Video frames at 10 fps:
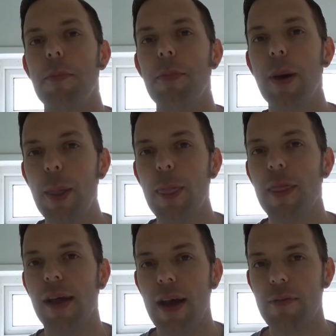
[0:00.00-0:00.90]
but
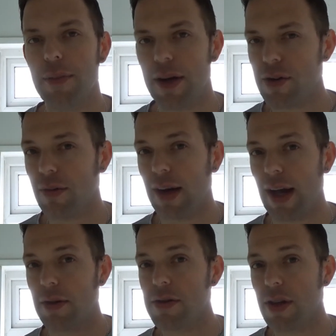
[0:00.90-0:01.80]
the camera battery ran
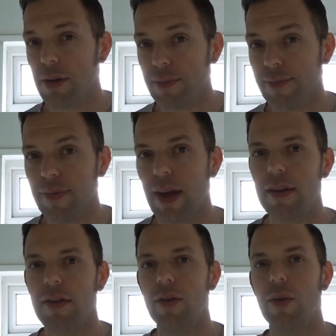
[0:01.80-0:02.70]
out, so
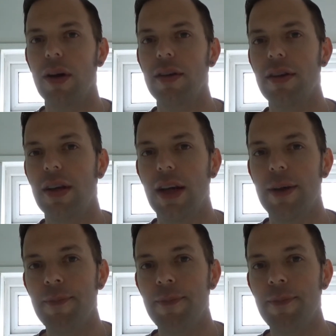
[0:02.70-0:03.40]
had to delay.